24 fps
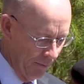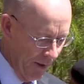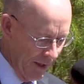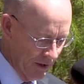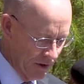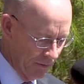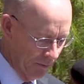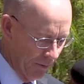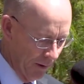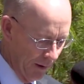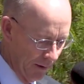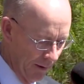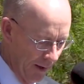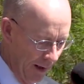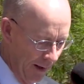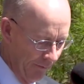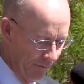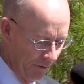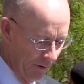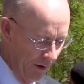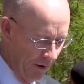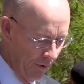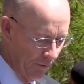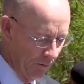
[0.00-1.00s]
Bishopric
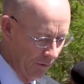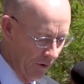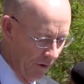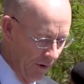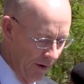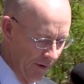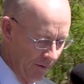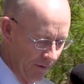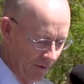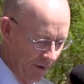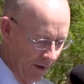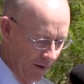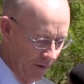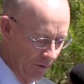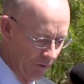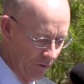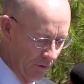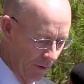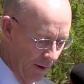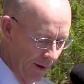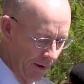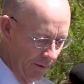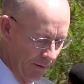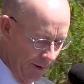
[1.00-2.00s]
Lifelong Learning Center
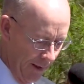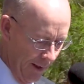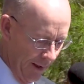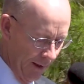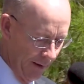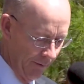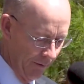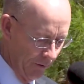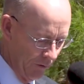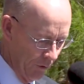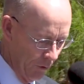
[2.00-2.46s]
trailhead.